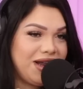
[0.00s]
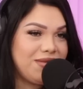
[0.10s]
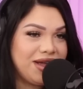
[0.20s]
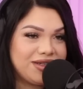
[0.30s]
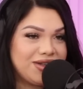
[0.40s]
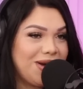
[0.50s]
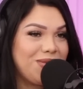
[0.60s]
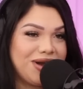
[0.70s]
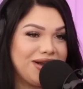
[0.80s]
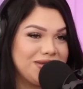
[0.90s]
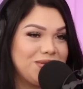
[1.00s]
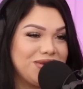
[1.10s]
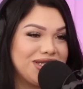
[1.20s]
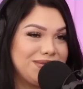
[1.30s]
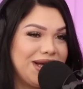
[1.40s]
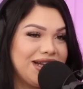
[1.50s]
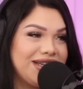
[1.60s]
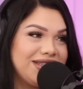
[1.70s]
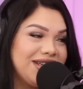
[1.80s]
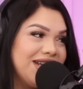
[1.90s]
name that's not pronounceable in
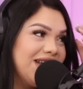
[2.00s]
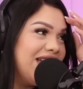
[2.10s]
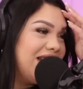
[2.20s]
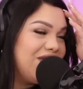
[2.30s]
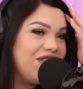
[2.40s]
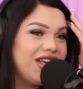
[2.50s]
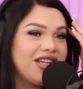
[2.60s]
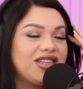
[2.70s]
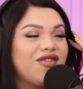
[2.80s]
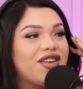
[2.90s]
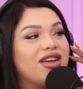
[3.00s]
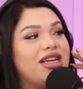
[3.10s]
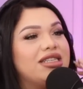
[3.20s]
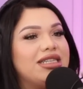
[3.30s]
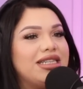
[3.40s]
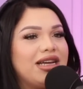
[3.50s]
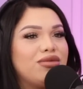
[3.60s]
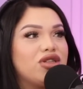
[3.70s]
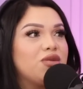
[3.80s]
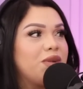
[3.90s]
Spanish. And I feel like it's a very easy name
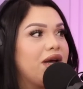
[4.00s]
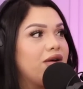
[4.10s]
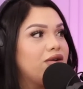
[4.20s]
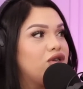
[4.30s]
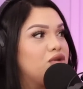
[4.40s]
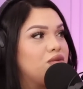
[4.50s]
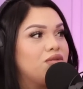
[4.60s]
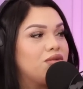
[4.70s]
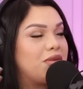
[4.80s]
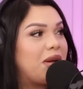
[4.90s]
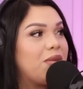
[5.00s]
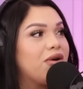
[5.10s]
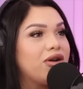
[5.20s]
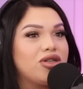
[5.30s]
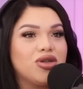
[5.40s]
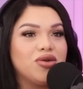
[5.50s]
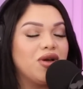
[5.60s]
to spell, to remember, pronounce,